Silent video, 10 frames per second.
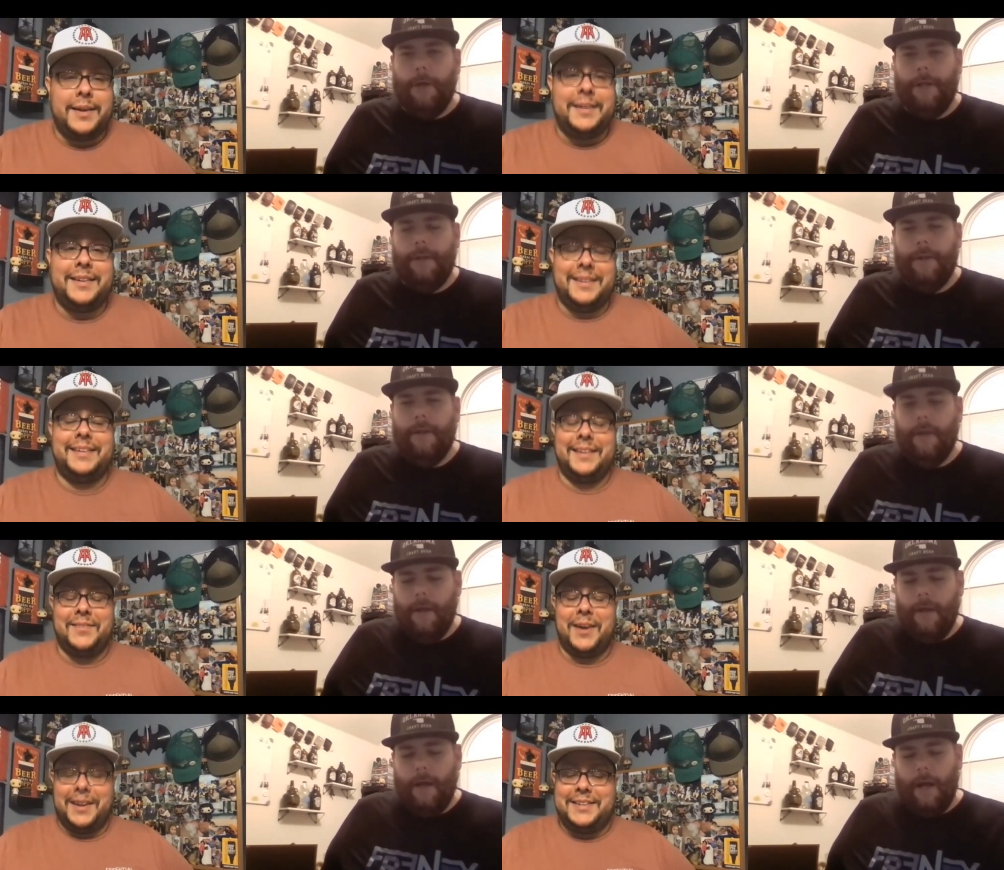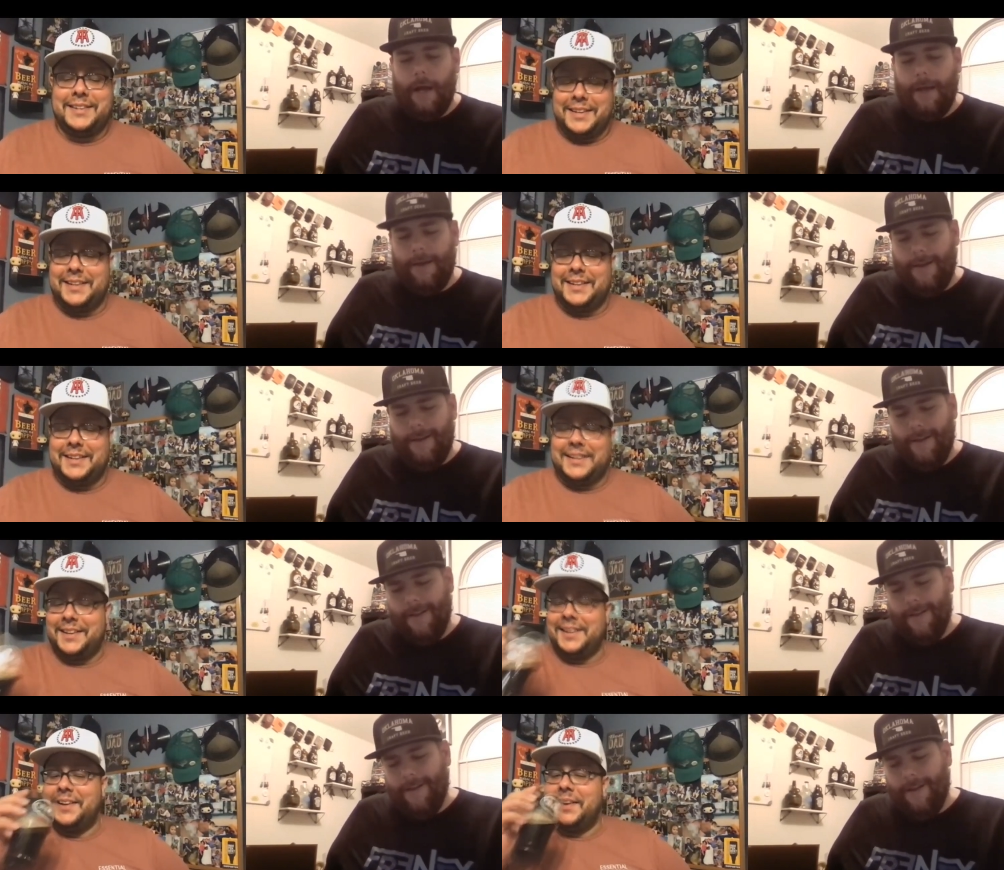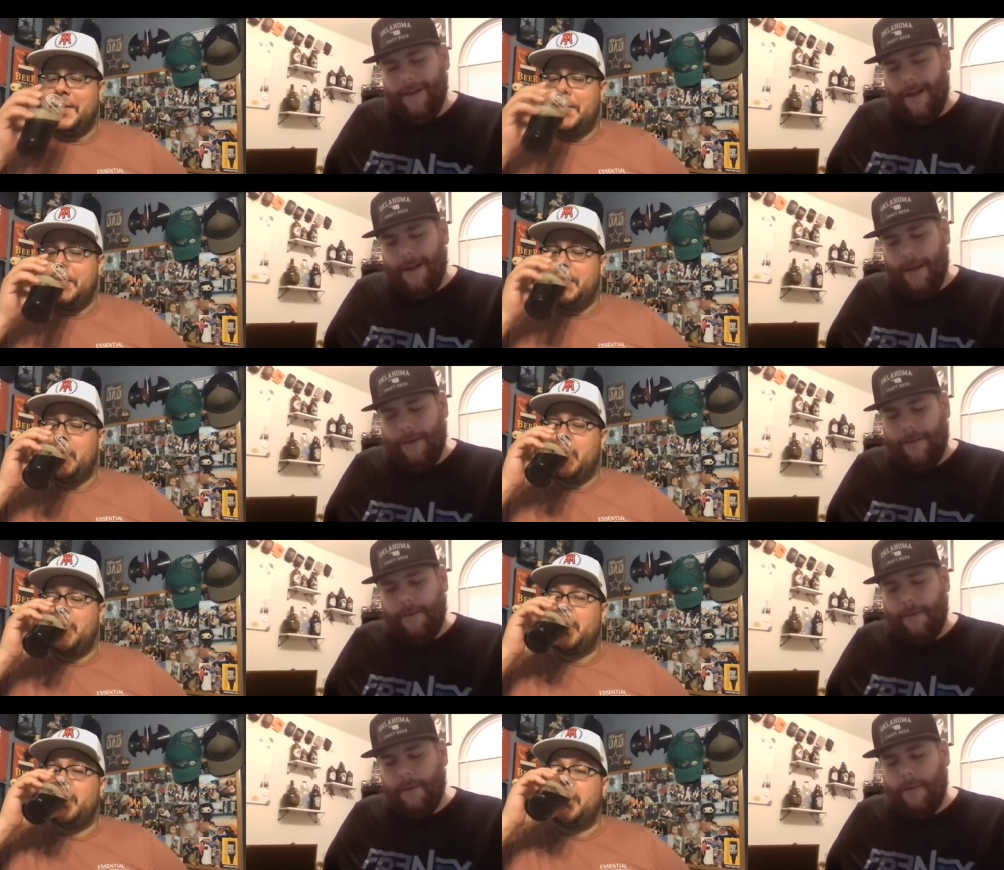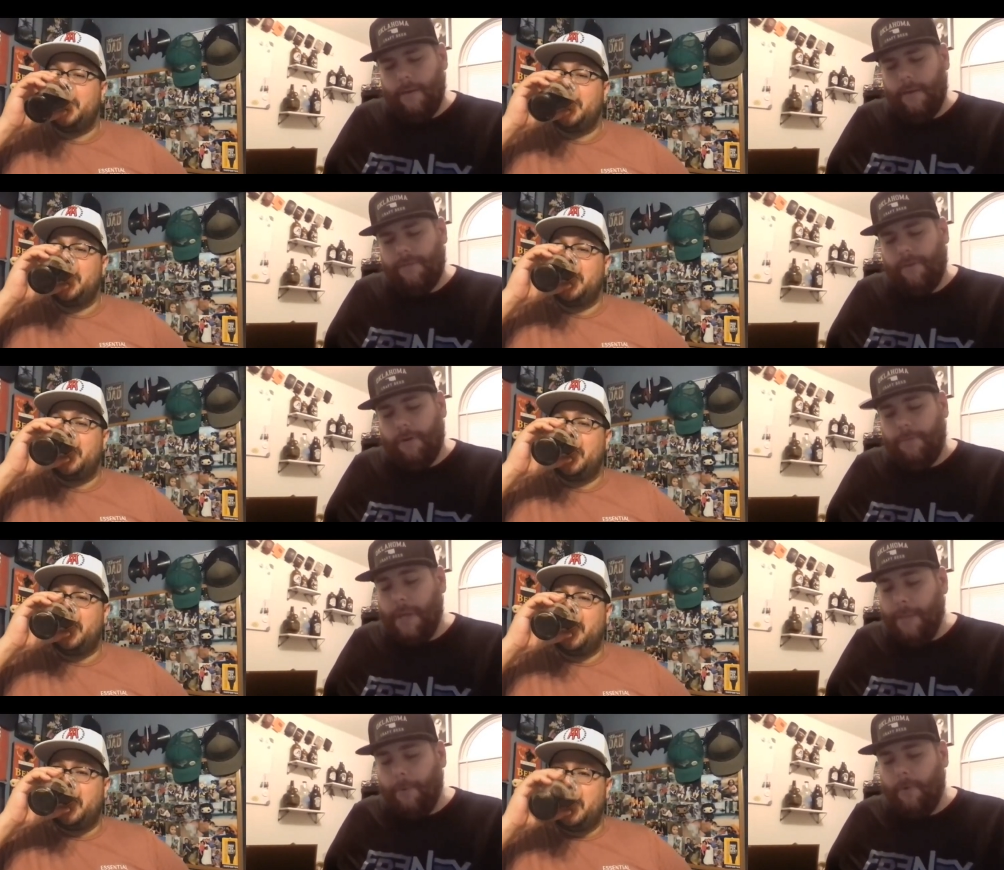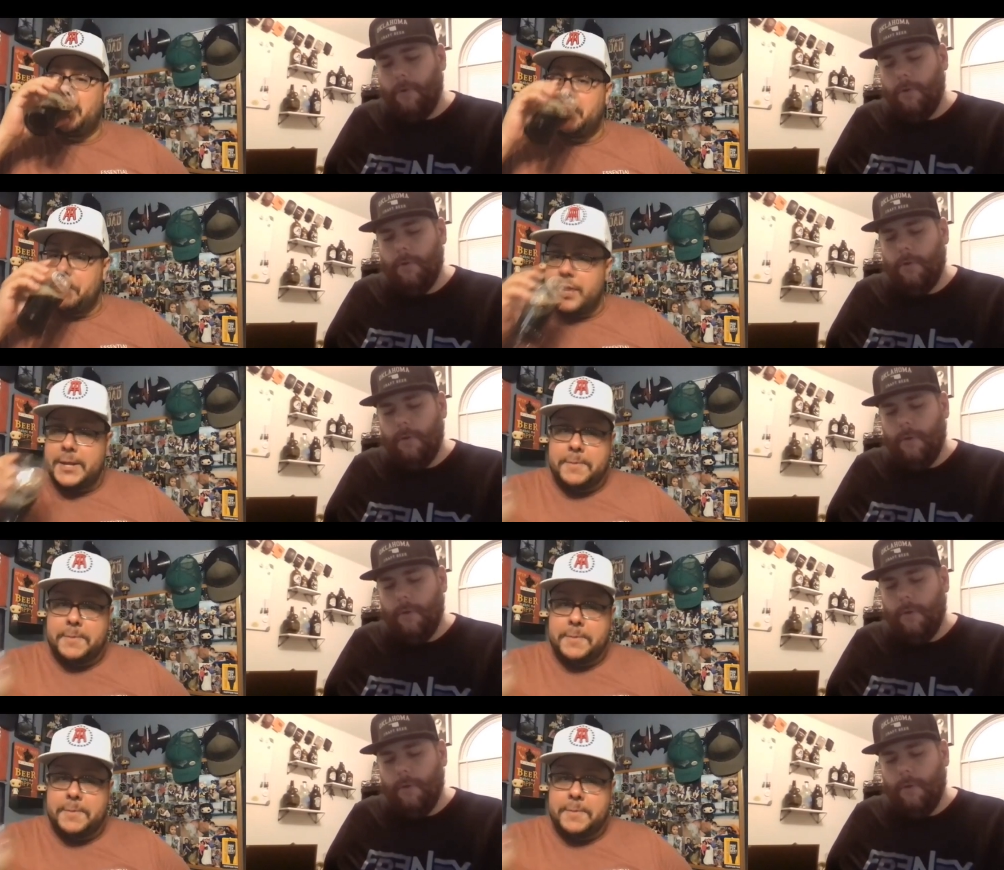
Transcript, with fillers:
Speaker 1: but right. I I as far as people,